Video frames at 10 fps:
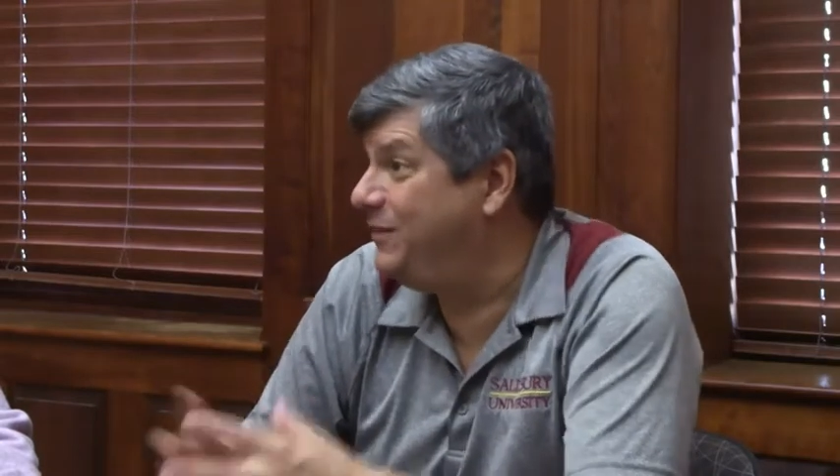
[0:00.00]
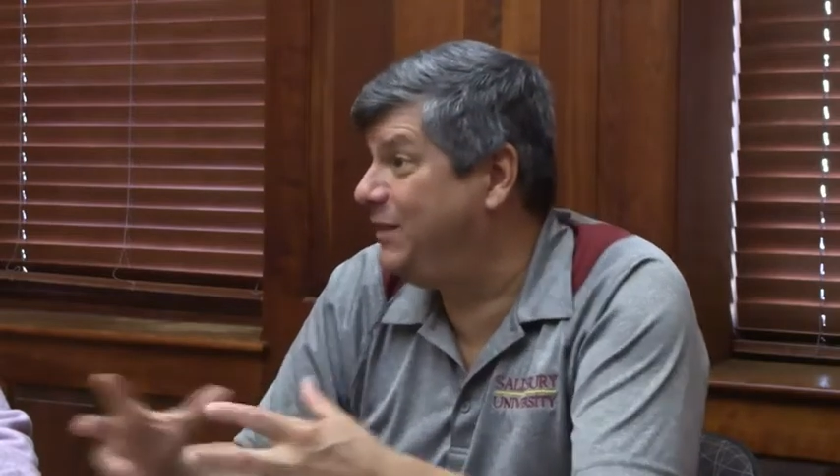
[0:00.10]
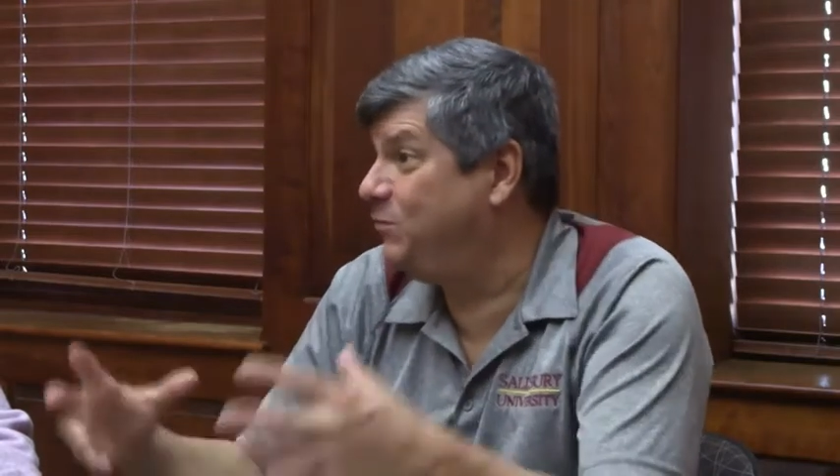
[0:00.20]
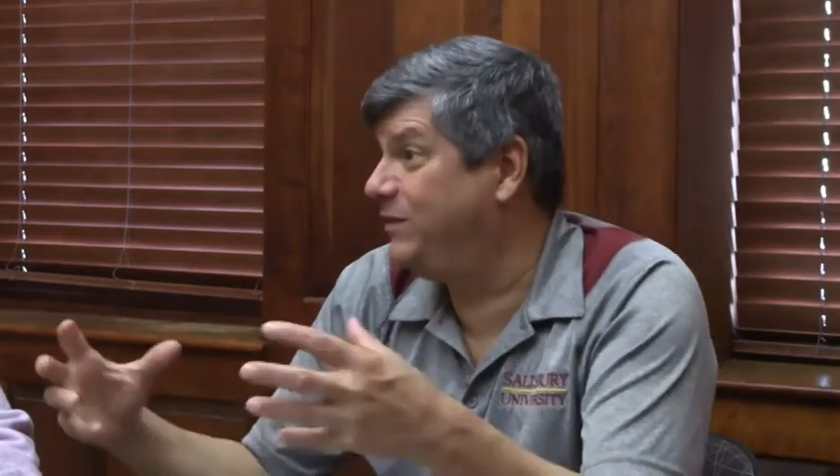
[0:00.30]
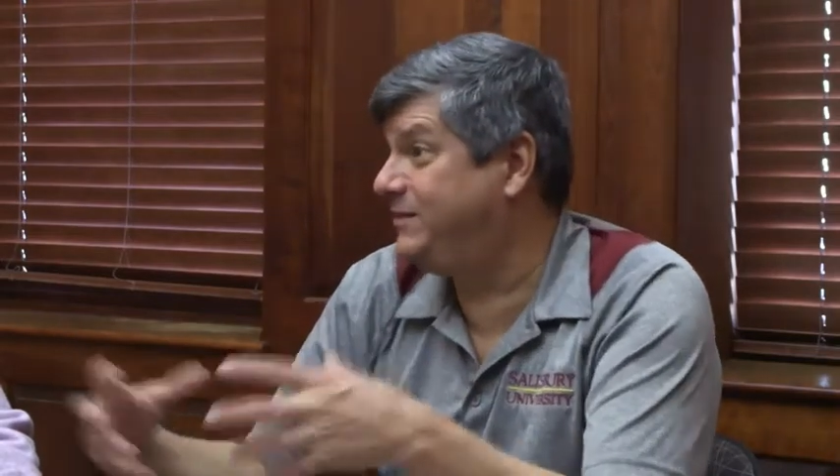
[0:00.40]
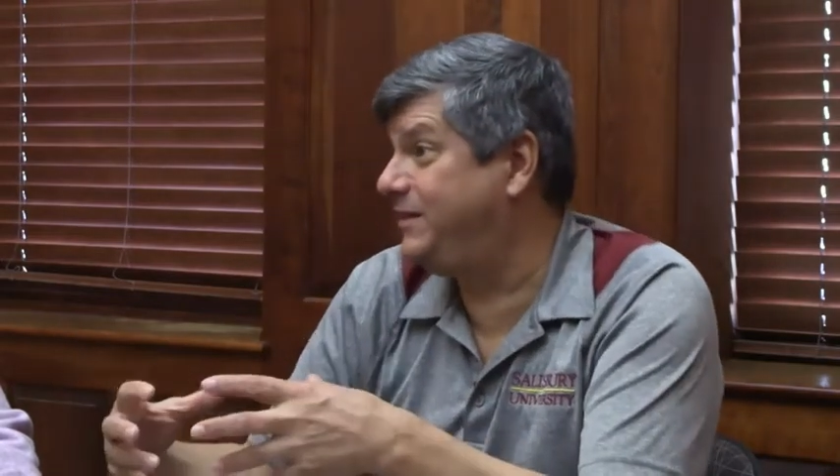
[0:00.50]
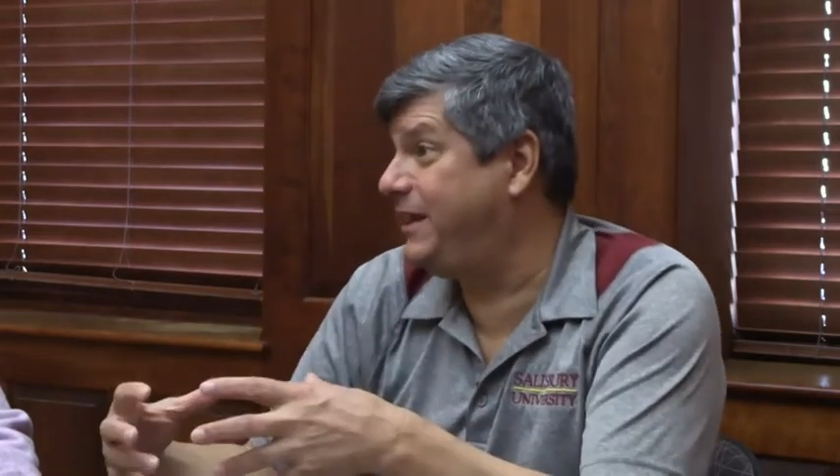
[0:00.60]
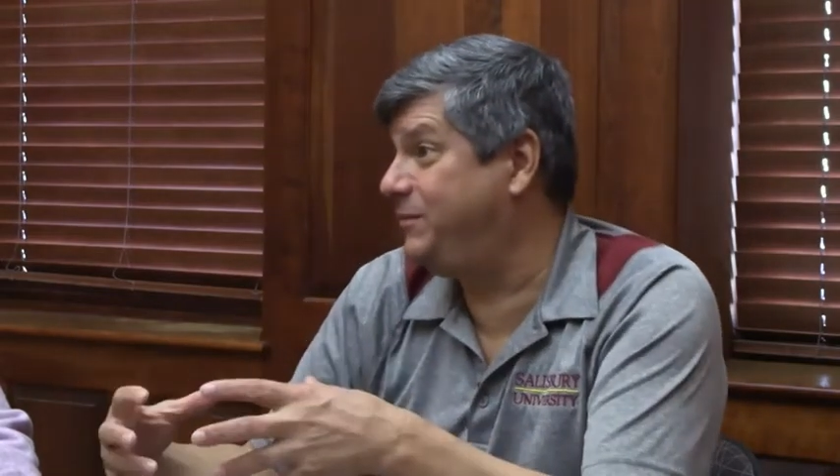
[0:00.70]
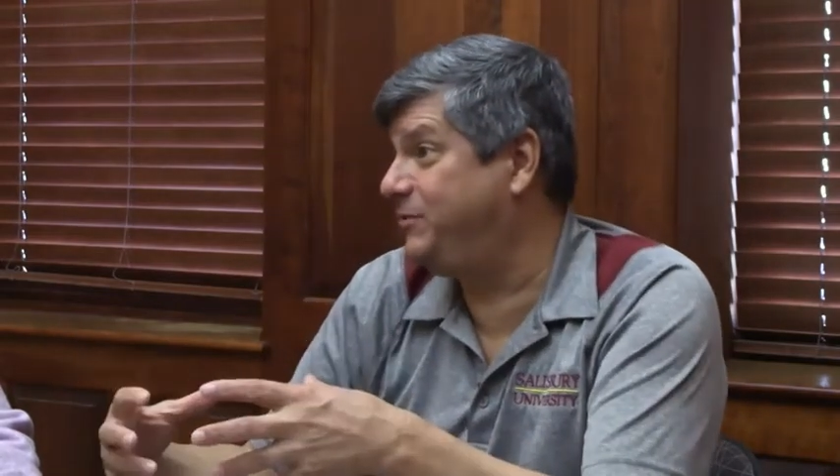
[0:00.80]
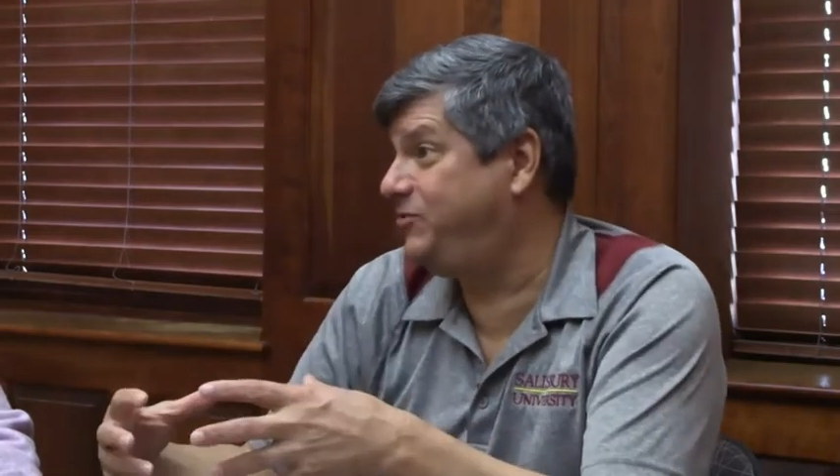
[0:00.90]
and then once the
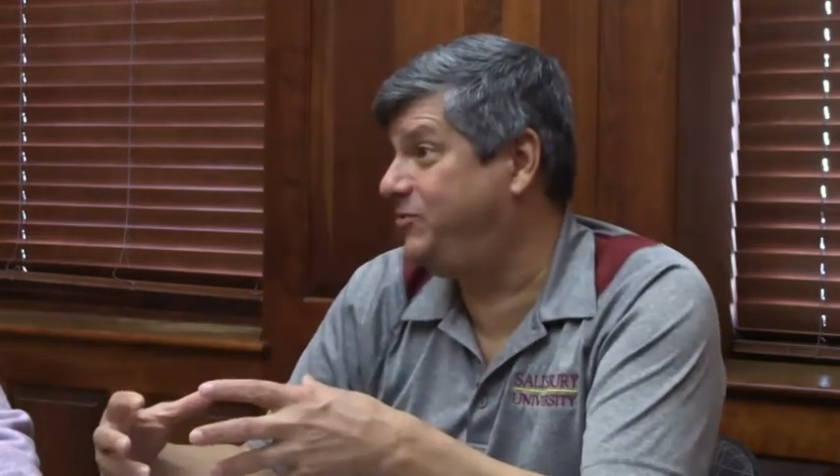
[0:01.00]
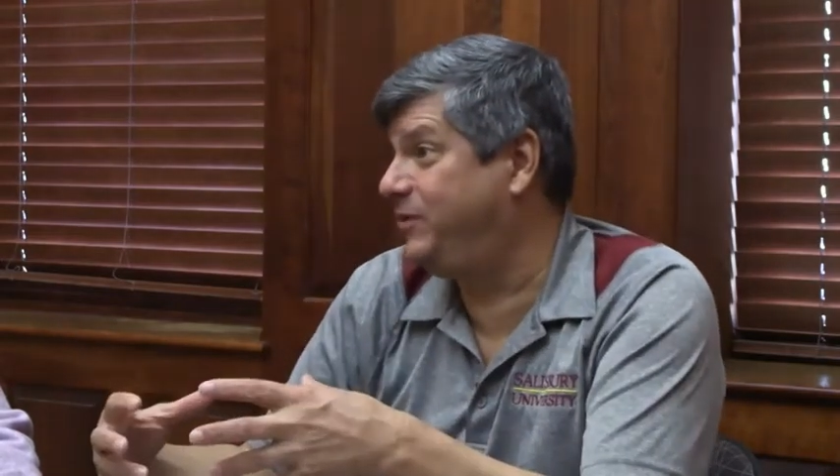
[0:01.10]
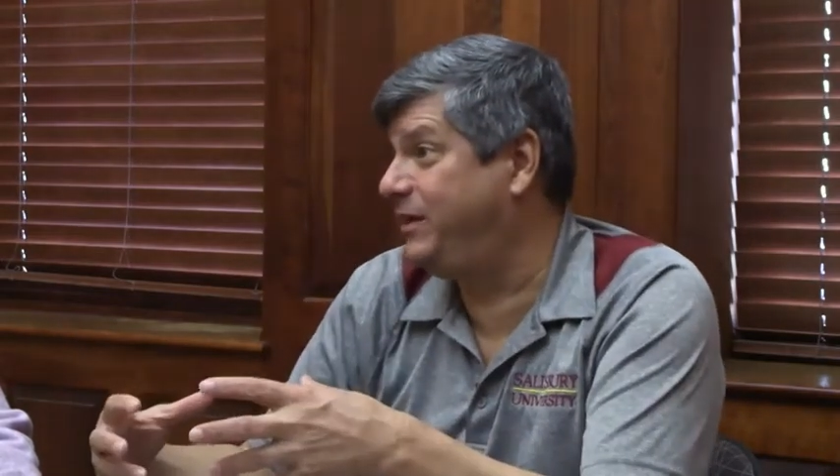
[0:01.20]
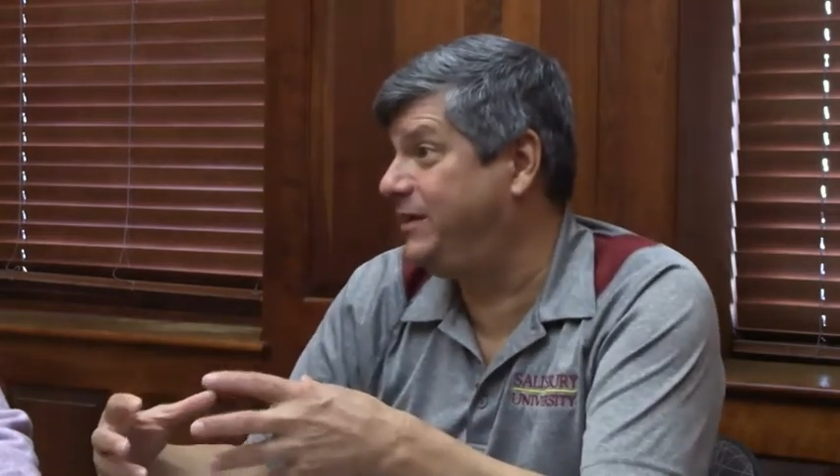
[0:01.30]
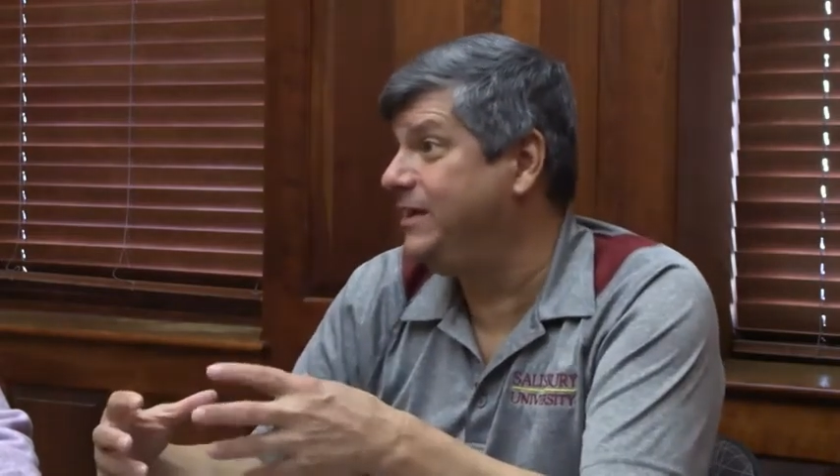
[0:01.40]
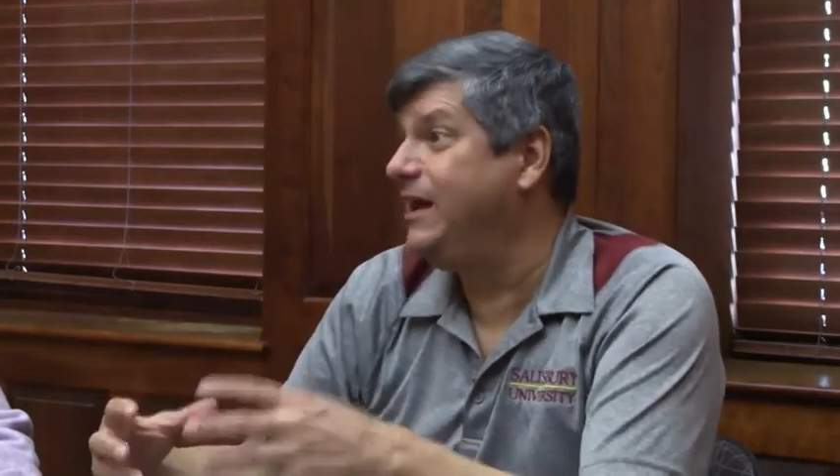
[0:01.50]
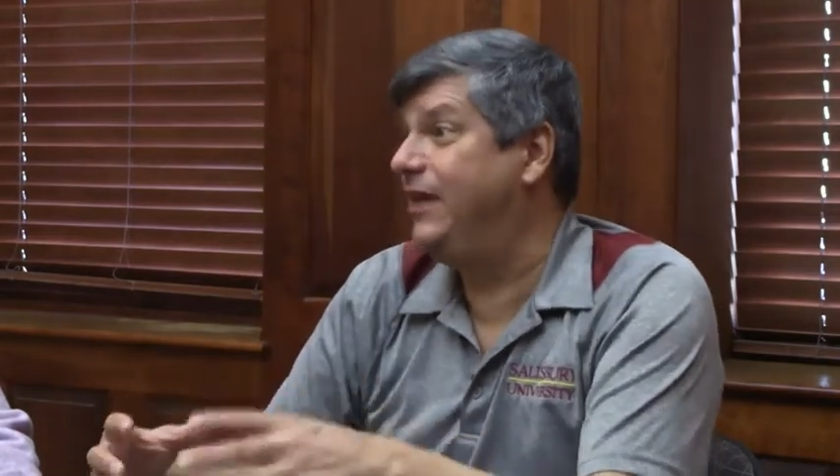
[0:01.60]
data was joined,